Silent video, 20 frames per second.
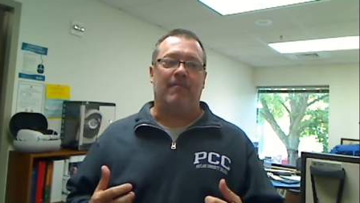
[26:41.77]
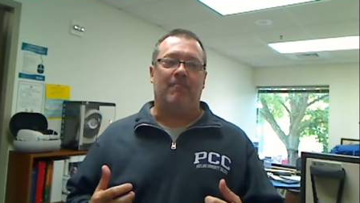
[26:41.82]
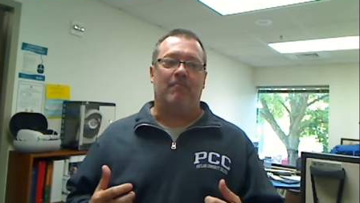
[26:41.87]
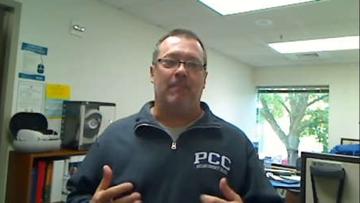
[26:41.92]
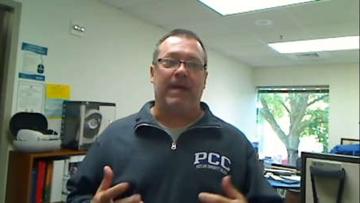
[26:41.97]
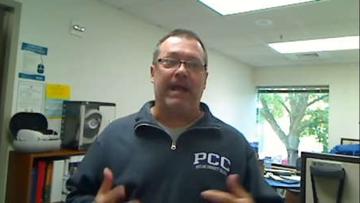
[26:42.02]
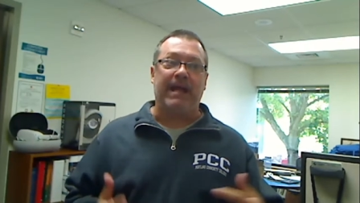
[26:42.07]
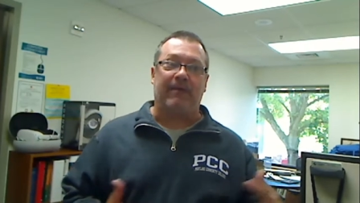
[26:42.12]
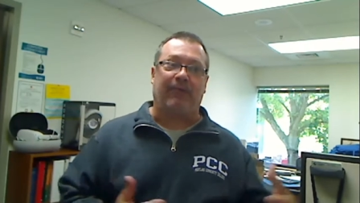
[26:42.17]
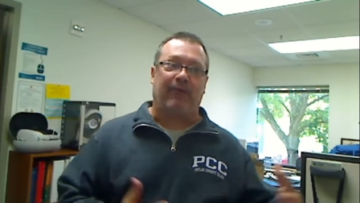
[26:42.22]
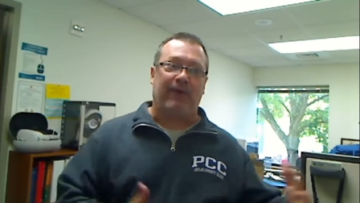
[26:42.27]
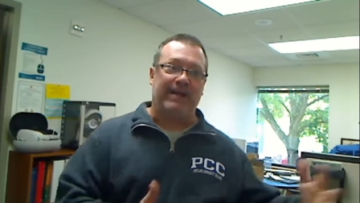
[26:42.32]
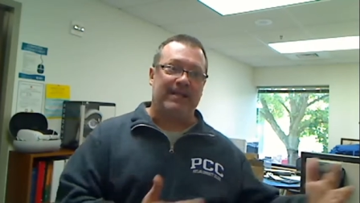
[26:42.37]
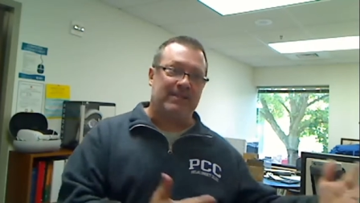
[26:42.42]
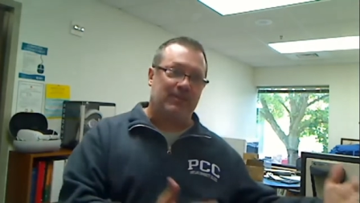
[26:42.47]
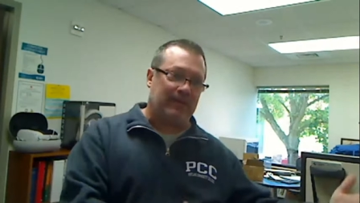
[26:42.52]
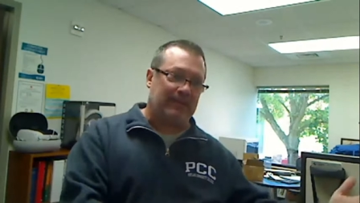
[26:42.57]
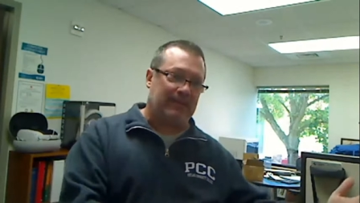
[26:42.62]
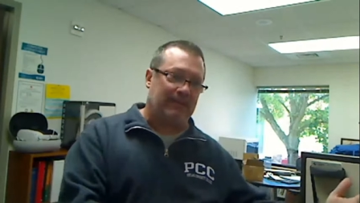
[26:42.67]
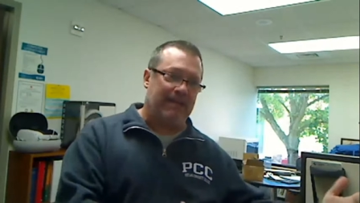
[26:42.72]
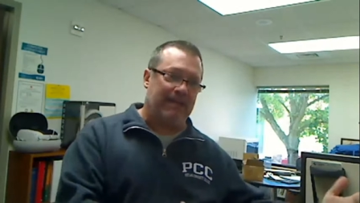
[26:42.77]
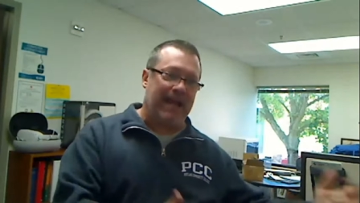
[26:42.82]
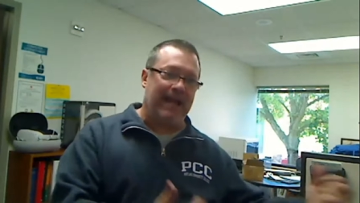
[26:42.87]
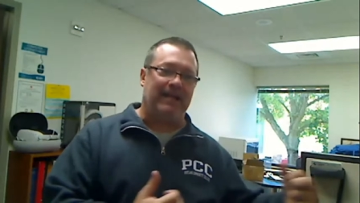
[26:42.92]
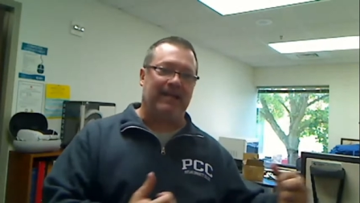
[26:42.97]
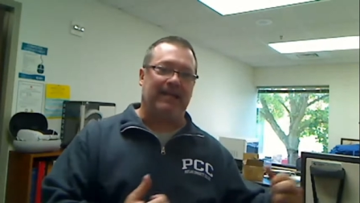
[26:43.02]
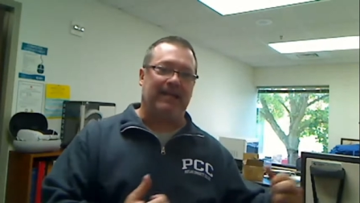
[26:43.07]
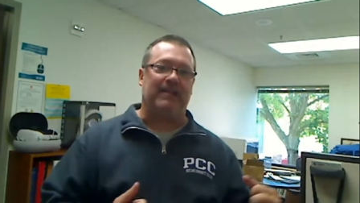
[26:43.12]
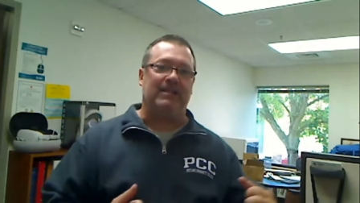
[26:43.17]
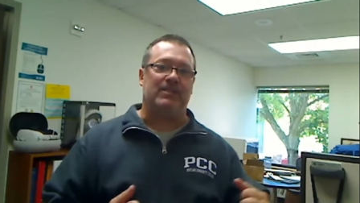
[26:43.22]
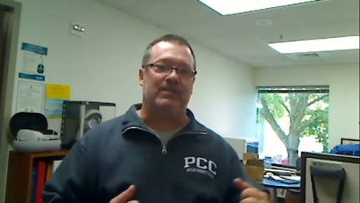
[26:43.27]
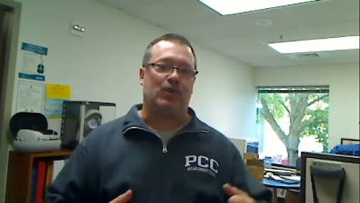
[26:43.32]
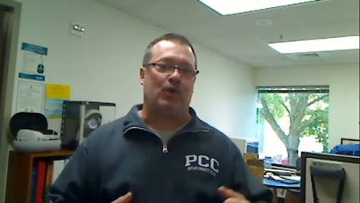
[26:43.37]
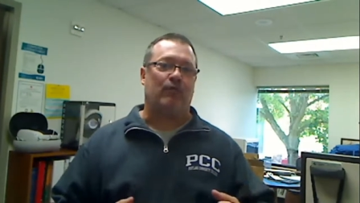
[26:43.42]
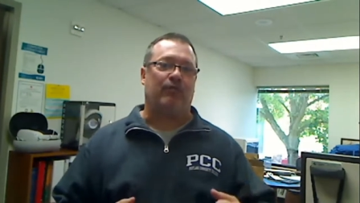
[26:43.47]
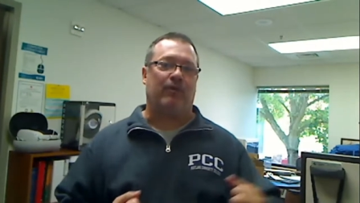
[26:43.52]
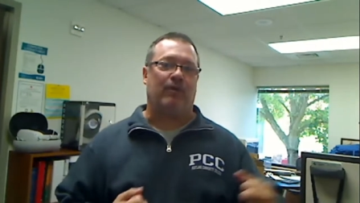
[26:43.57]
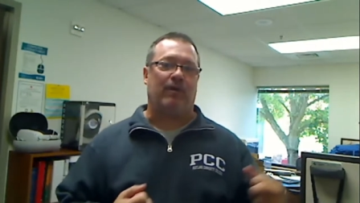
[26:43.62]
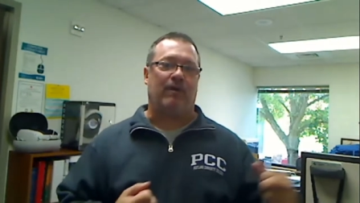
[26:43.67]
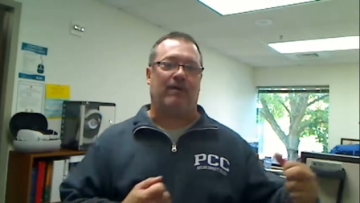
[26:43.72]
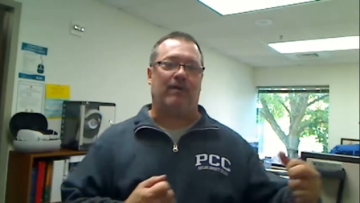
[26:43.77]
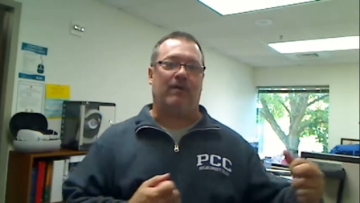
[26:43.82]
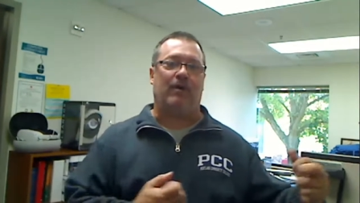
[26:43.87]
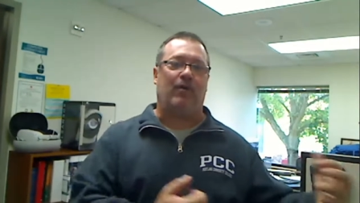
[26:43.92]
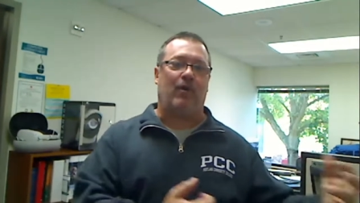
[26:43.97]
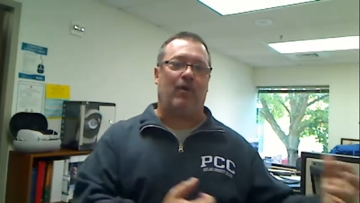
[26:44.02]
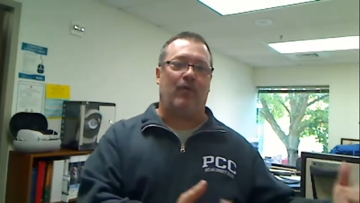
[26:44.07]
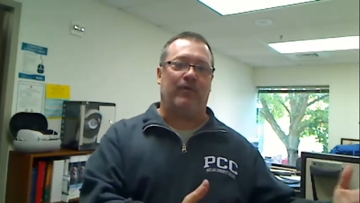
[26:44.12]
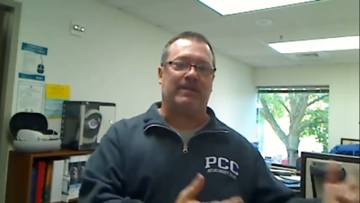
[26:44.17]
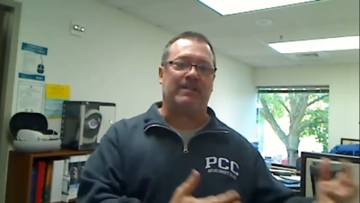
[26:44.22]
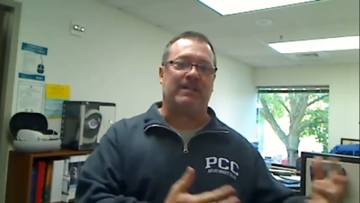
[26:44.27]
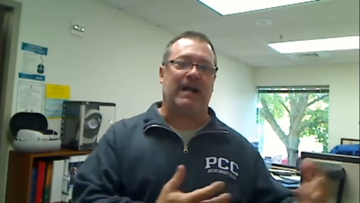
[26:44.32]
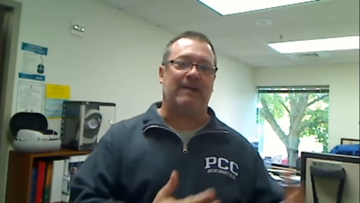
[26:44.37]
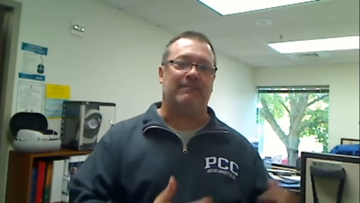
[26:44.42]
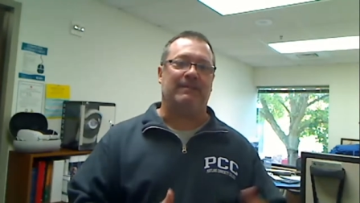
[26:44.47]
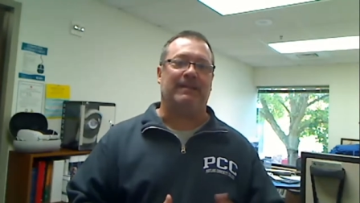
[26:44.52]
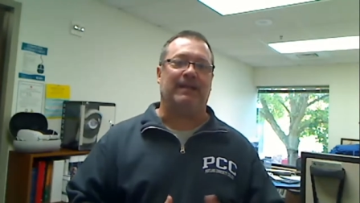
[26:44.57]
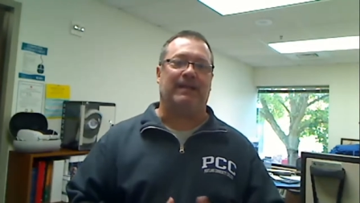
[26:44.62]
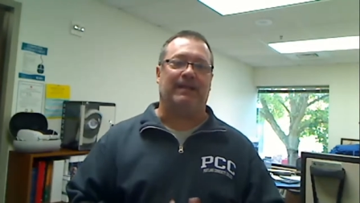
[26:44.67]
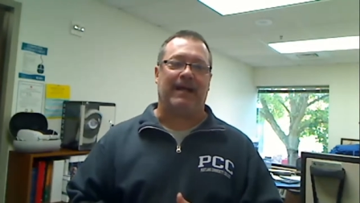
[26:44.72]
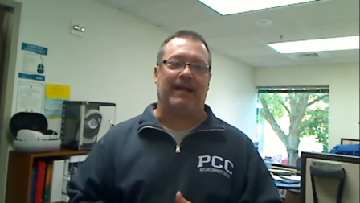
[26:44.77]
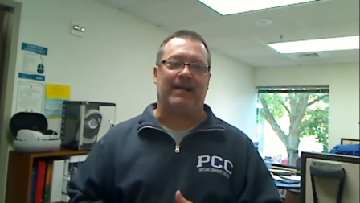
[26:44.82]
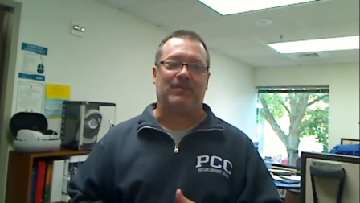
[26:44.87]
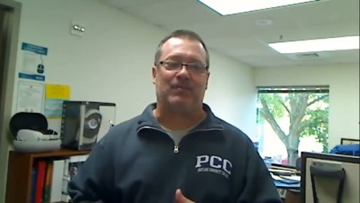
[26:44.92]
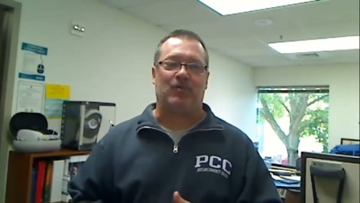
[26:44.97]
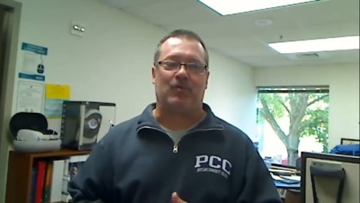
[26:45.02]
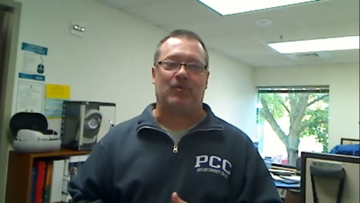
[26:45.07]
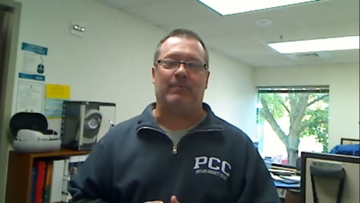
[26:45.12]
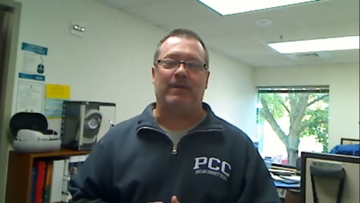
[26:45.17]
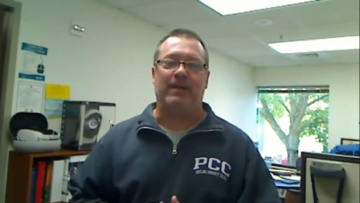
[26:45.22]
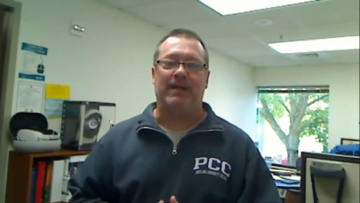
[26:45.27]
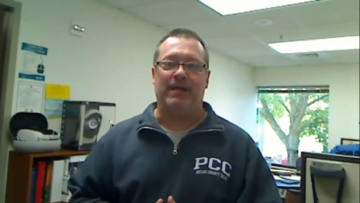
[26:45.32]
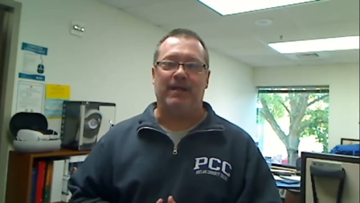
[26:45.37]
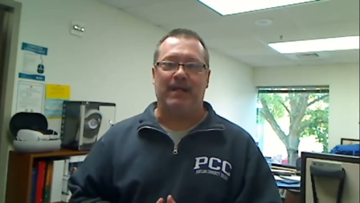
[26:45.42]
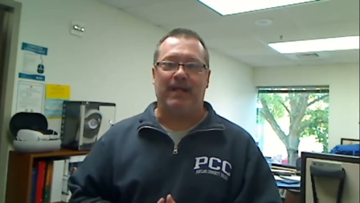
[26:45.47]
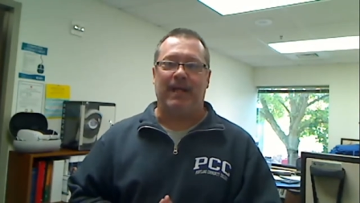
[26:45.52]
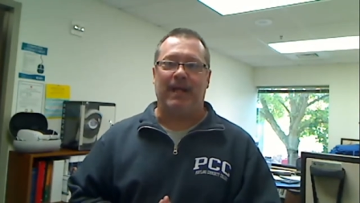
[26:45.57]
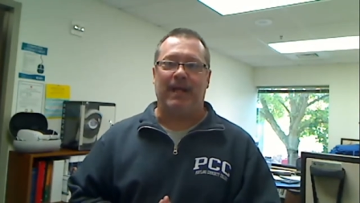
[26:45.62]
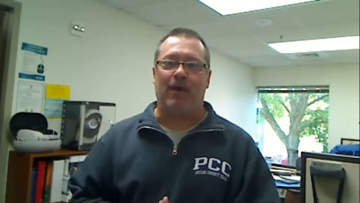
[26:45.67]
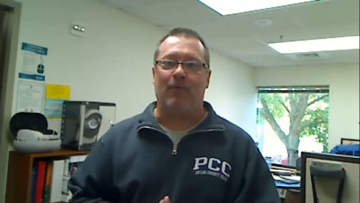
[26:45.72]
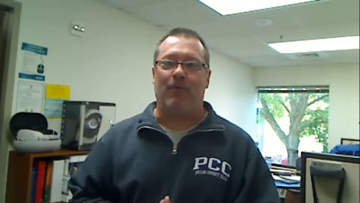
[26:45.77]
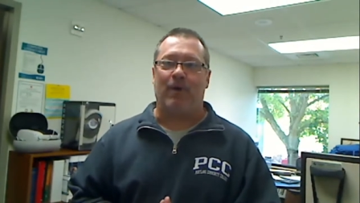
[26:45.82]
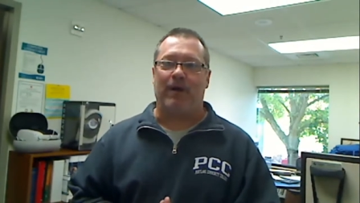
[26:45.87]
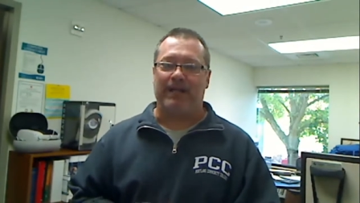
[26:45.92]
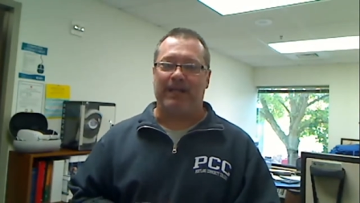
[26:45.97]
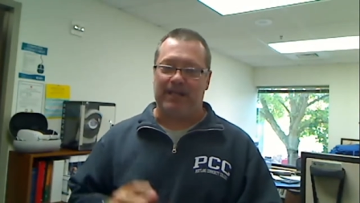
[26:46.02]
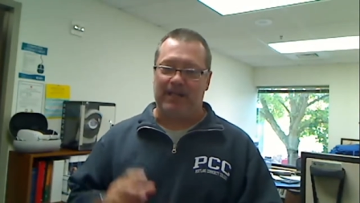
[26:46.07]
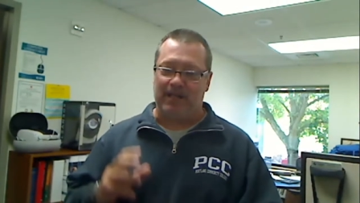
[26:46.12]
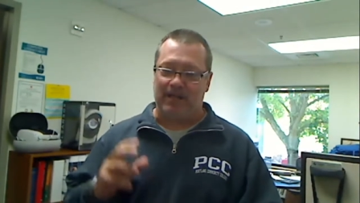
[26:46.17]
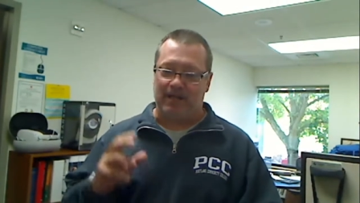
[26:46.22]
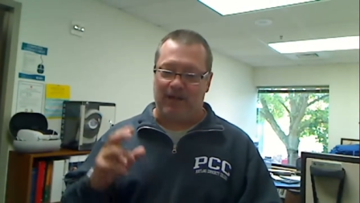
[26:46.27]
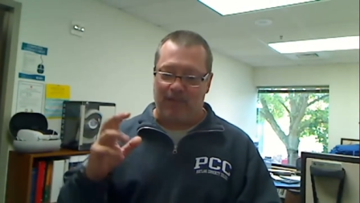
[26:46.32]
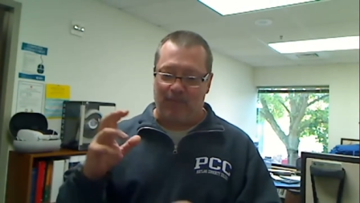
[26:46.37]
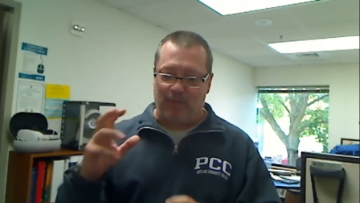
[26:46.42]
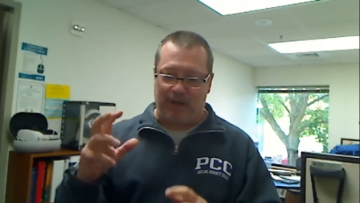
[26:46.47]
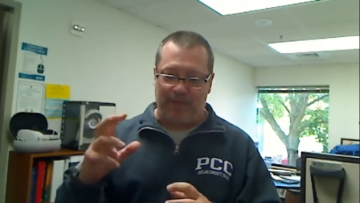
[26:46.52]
make friends with the mannequins over time in the classroom, and I want to hear.